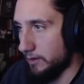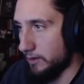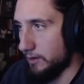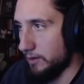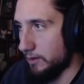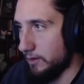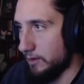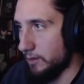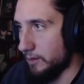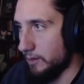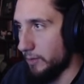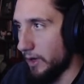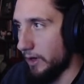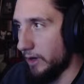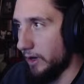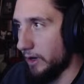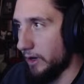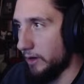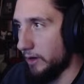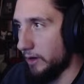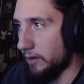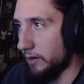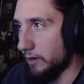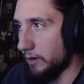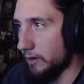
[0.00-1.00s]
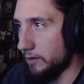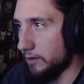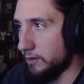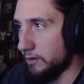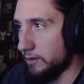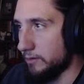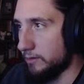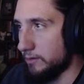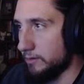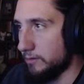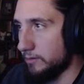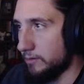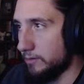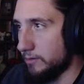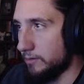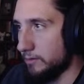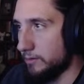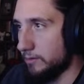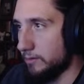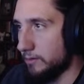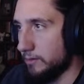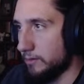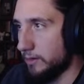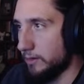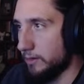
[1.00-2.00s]
Come on, editor.
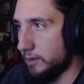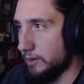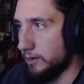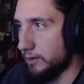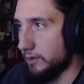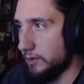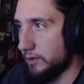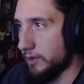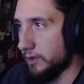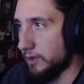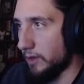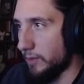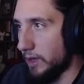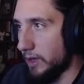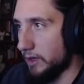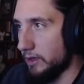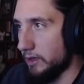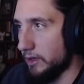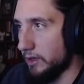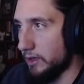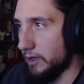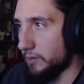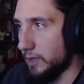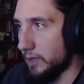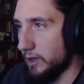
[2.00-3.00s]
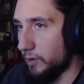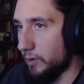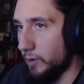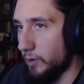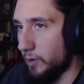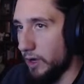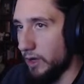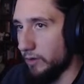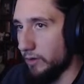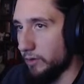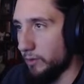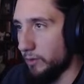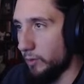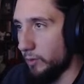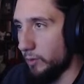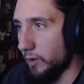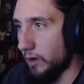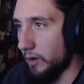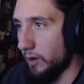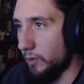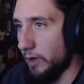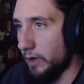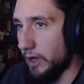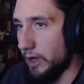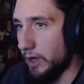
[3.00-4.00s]
Stop editing me away from where I
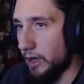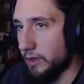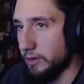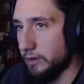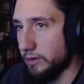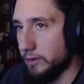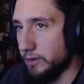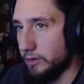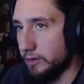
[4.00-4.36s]
want to edit.